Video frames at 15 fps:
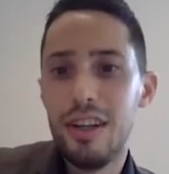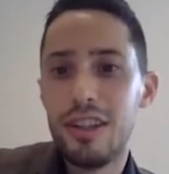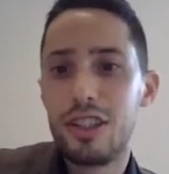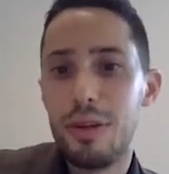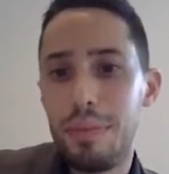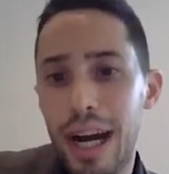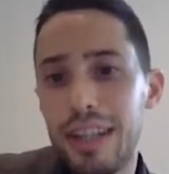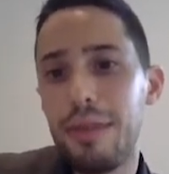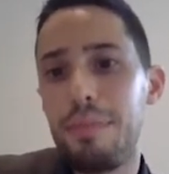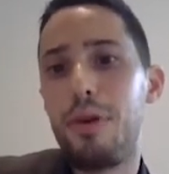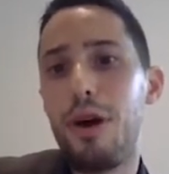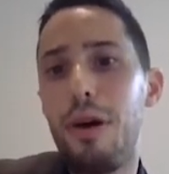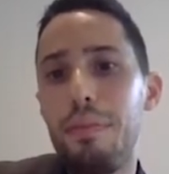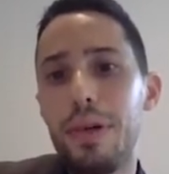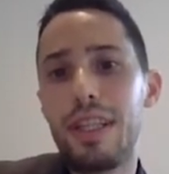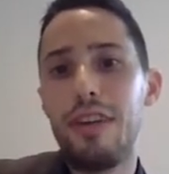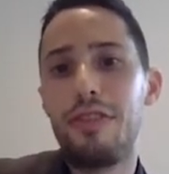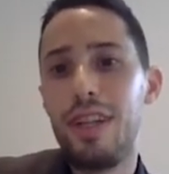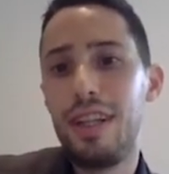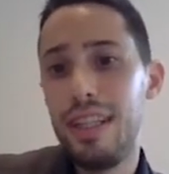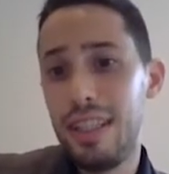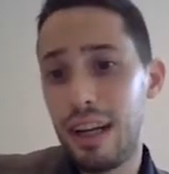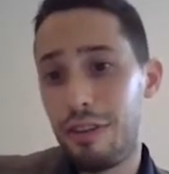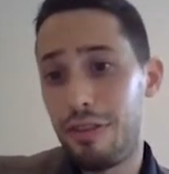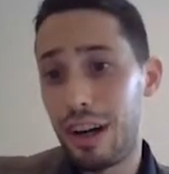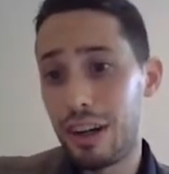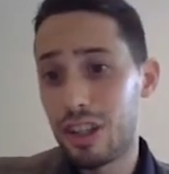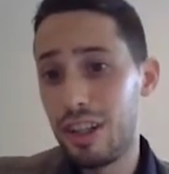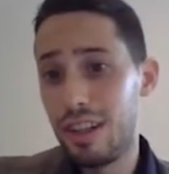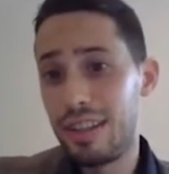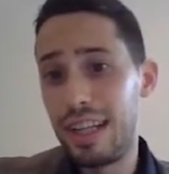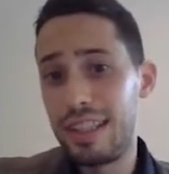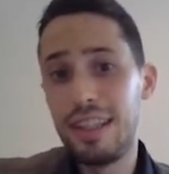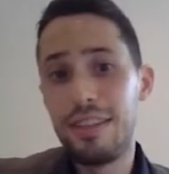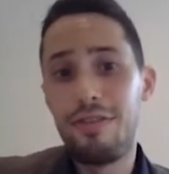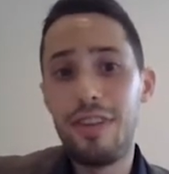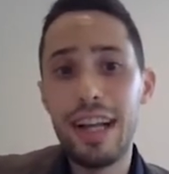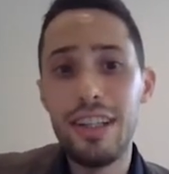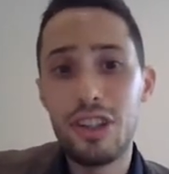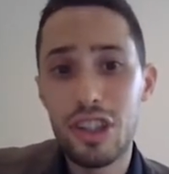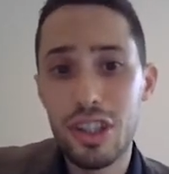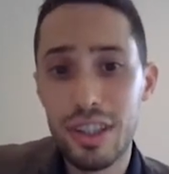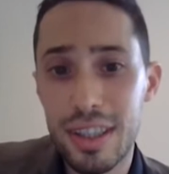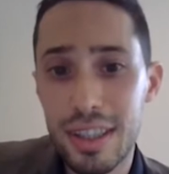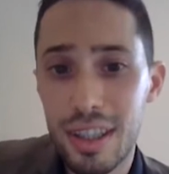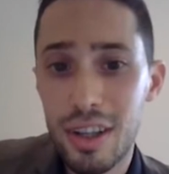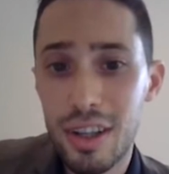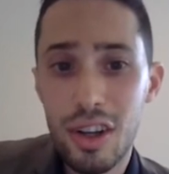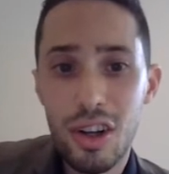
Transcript: So by the property of the linear functional that it vanishes